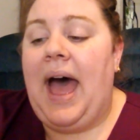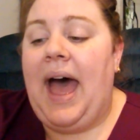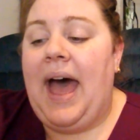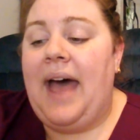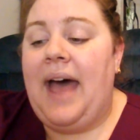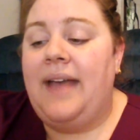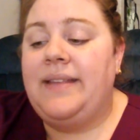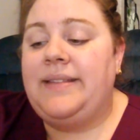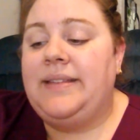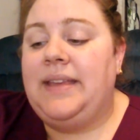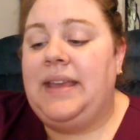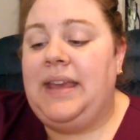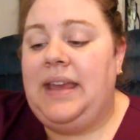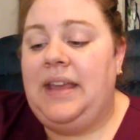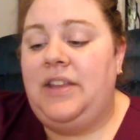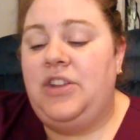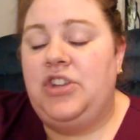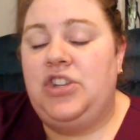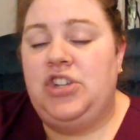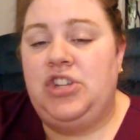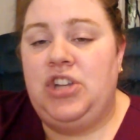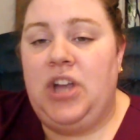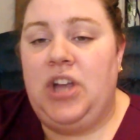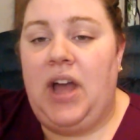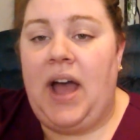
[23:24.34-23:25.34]
Ask
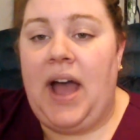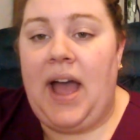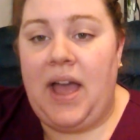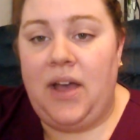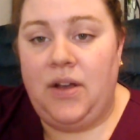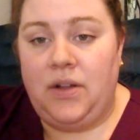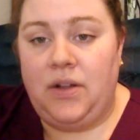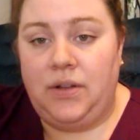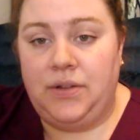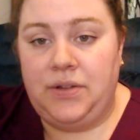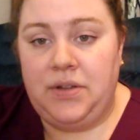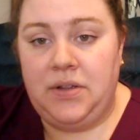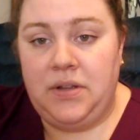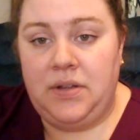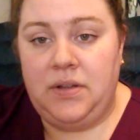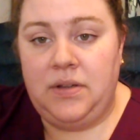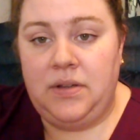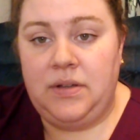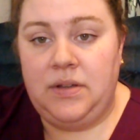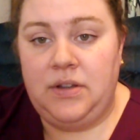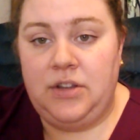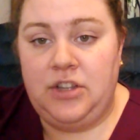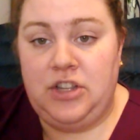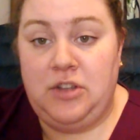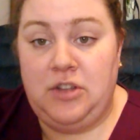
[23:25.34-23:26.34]
each child
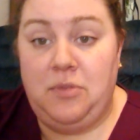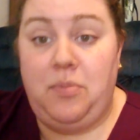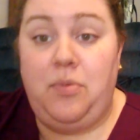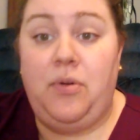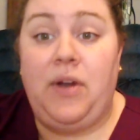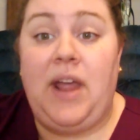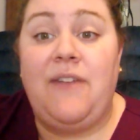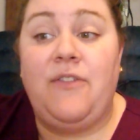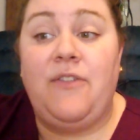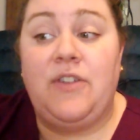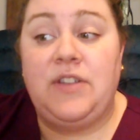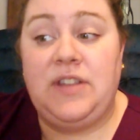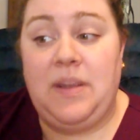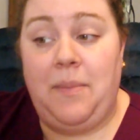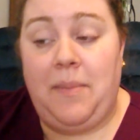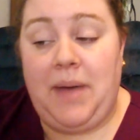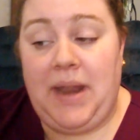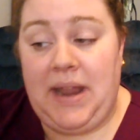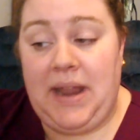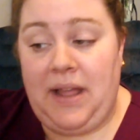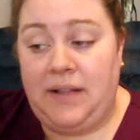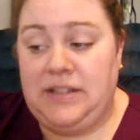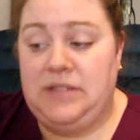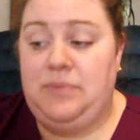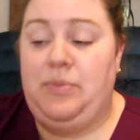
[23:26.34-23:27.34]
to pray for
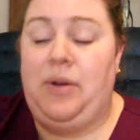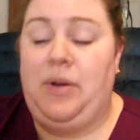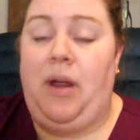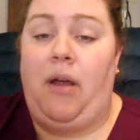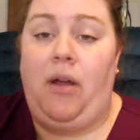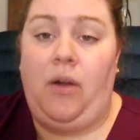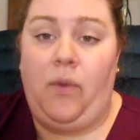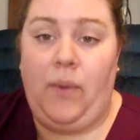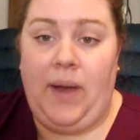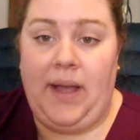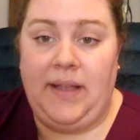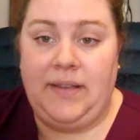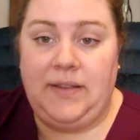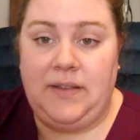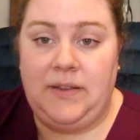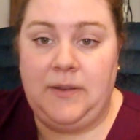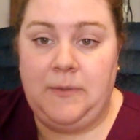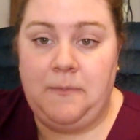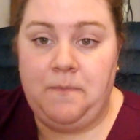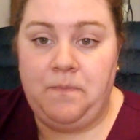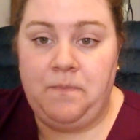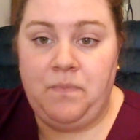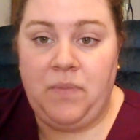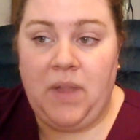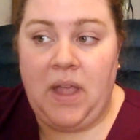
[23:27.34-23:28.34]
somebody else's prayer
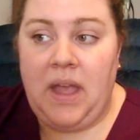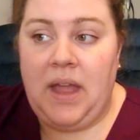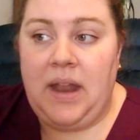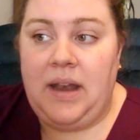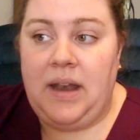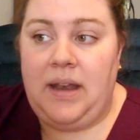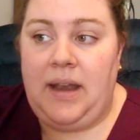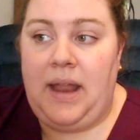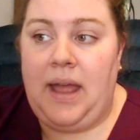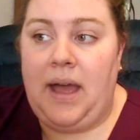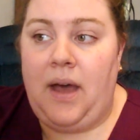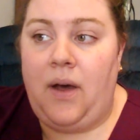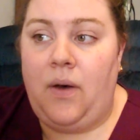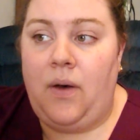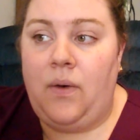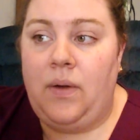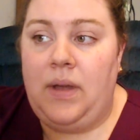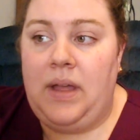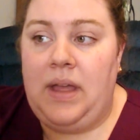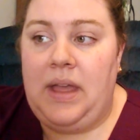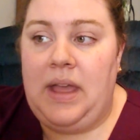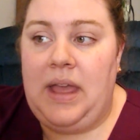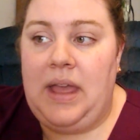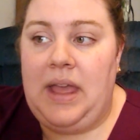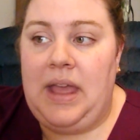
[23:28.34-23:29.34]
requests.
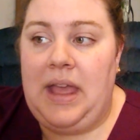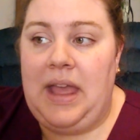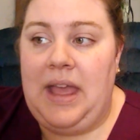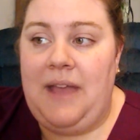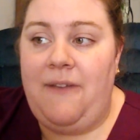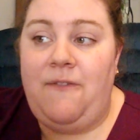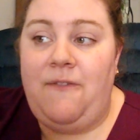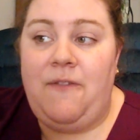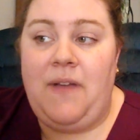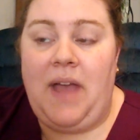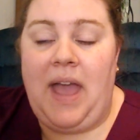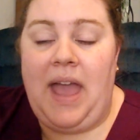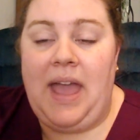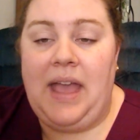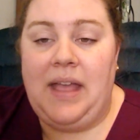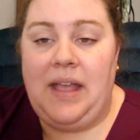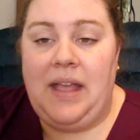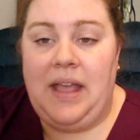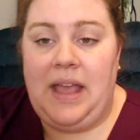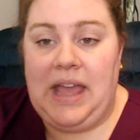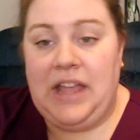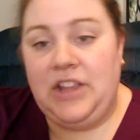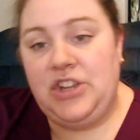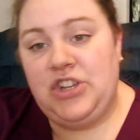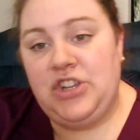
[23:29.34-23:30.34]
Now, if
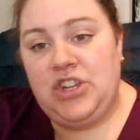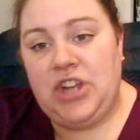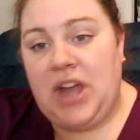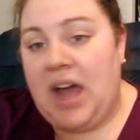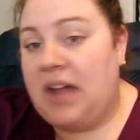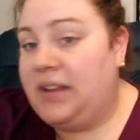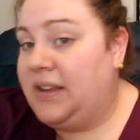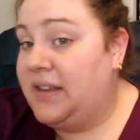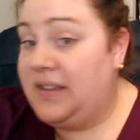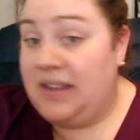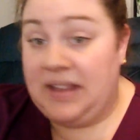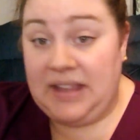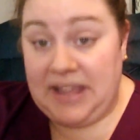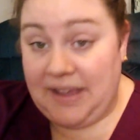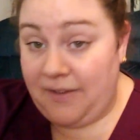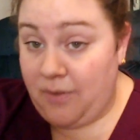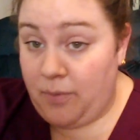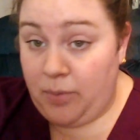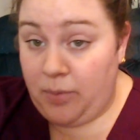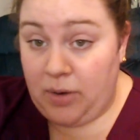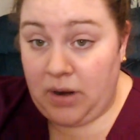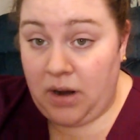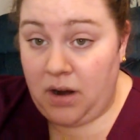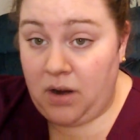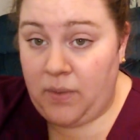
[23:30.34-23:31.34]
each child doesn't
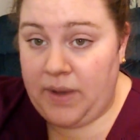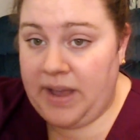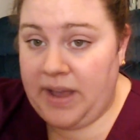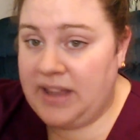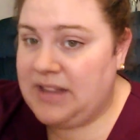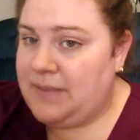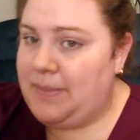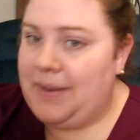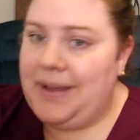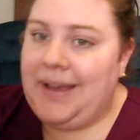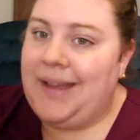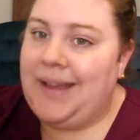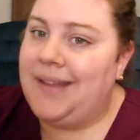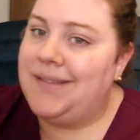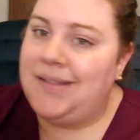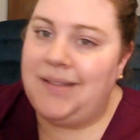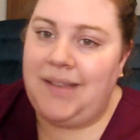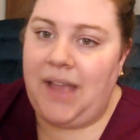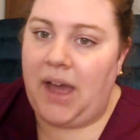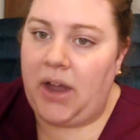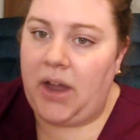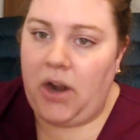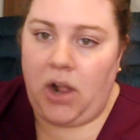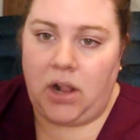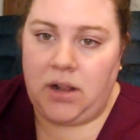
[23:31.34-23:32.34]
give a prayer request,
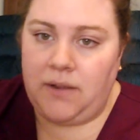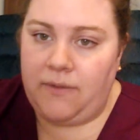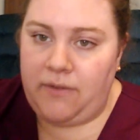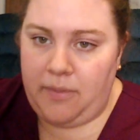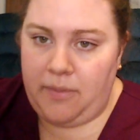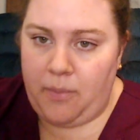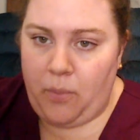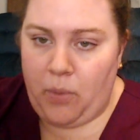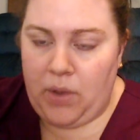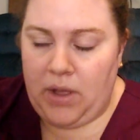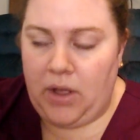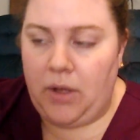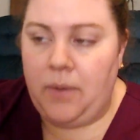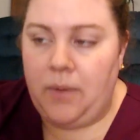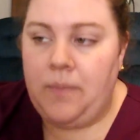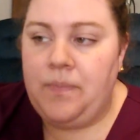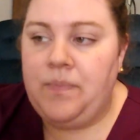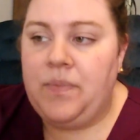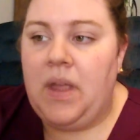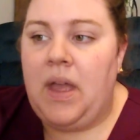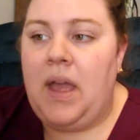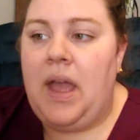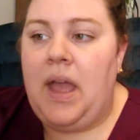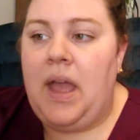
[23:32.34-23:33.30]
because not all of them will,